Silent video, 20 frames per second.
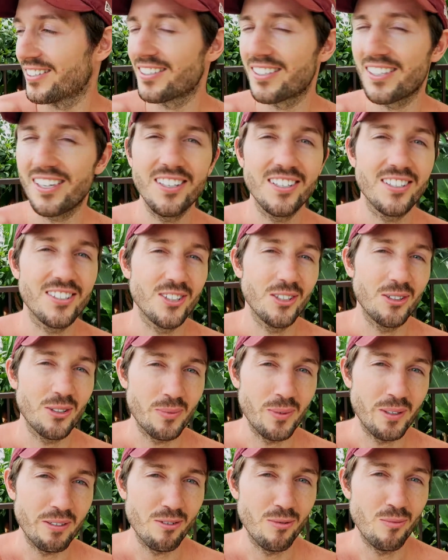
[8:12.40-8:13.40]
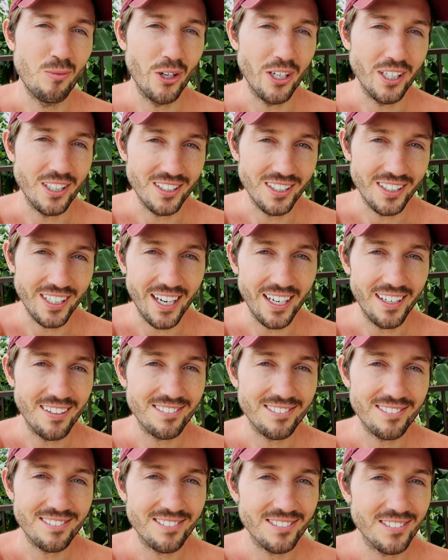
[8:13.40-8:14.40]
Kind of stops me from wanting to get
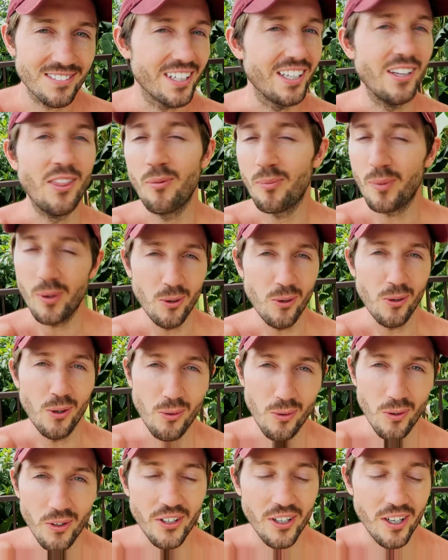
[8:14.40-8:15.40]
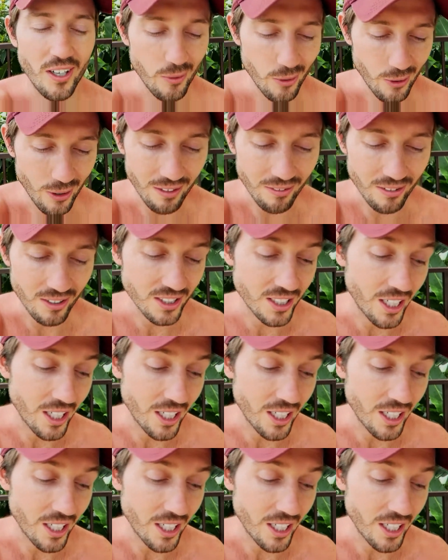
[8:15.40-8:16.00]
in the pool all the time or whatever.